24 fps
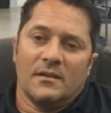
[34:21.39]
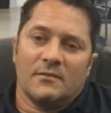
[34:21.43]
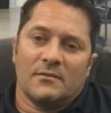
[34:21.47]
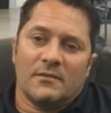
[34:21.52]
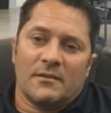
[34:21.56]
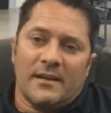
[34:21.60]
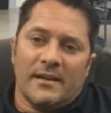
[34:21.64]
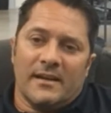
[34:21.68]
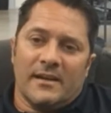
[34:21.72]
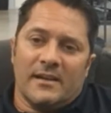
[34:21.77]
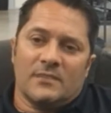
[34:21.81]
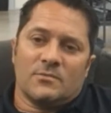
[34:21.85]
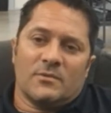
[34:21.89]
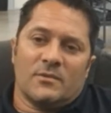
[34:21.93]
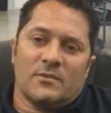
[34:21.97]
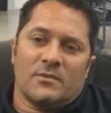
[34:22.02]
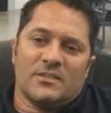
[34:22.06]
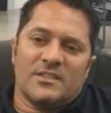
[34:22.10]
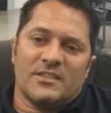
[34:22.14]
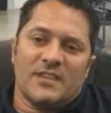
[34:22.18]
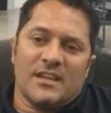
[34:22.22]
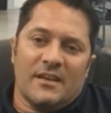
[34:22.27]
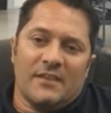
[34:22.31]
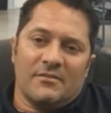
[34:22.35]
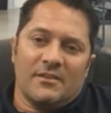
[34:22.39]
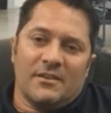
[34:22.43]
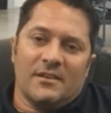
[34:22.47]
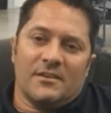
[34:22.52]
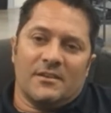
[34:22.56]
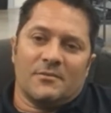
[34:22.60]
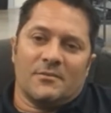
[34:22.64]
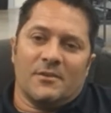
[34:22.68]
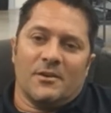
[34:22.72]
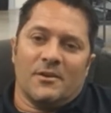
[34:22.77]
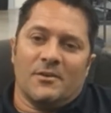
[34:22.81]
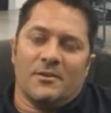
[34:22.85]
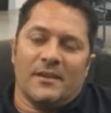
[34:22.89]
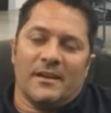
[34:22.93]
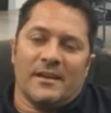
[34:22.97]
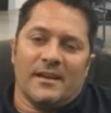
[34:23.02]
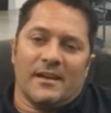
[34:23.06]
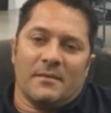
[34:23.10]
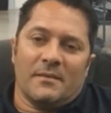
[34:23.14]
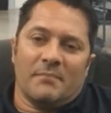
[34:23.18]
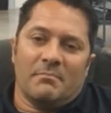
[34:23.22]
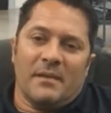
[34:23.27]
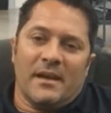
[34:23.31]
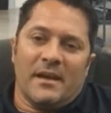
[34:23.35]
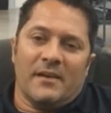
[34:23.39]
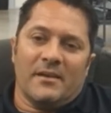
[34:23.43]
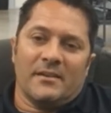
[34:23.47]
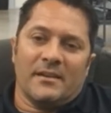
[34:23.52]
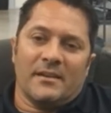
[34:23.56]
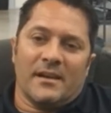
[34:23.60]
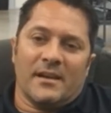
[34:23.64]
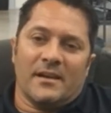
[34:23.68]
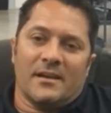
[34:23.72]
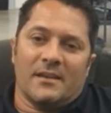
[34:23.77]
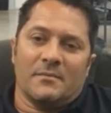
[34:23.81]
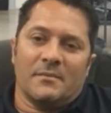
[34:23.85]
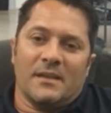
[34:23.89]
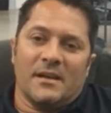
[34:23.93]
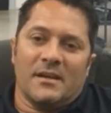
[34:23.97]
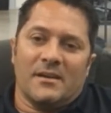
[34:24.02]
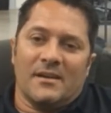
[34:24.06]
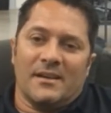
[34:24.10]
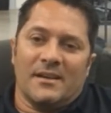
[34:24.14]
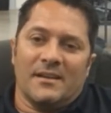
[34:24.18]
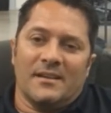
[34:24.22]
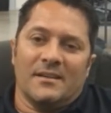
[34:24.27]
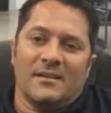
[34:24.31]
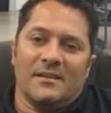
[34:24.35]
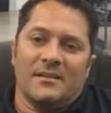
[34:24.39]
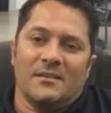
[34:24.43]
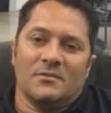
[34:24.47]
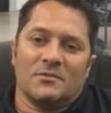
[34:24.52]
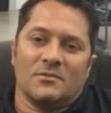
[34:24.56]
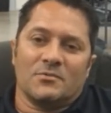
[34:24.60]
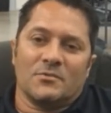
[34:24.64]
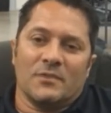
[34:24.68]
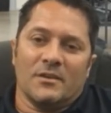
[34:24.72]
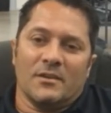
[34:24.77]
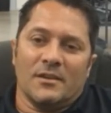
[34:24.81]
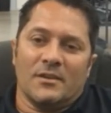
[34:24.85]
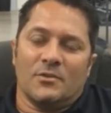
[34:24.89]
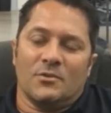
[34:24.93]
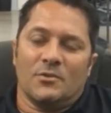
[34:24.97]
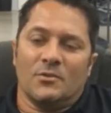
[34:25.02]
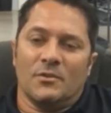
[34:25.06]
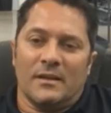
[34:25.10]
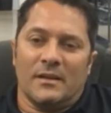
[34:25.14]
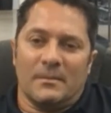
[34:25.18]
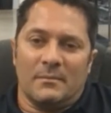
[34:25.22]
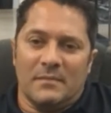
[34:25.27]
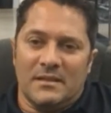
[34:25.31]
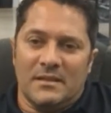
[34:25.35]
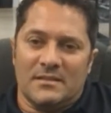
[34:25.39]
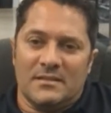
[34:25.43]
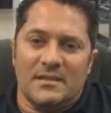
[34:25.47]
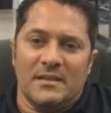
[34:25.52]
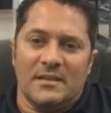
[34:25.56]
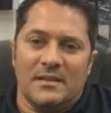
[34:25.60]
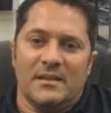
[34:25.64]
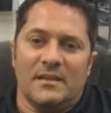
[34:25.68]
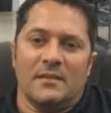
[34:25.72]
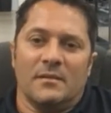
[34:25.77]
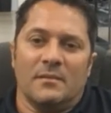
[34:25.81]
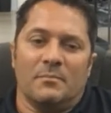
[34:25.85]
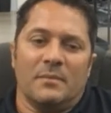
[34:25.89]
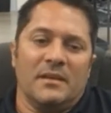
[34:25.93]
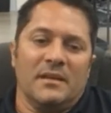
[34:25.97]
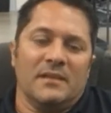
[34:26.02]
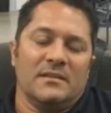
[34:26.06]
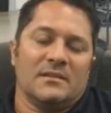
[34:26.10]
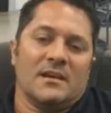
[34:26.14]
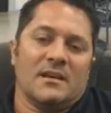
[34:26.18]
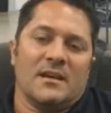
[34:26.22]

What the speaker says: Right now, he's won 7 in a row, and they got a bounty on him. Now, it was really cool. NBC did a piece on.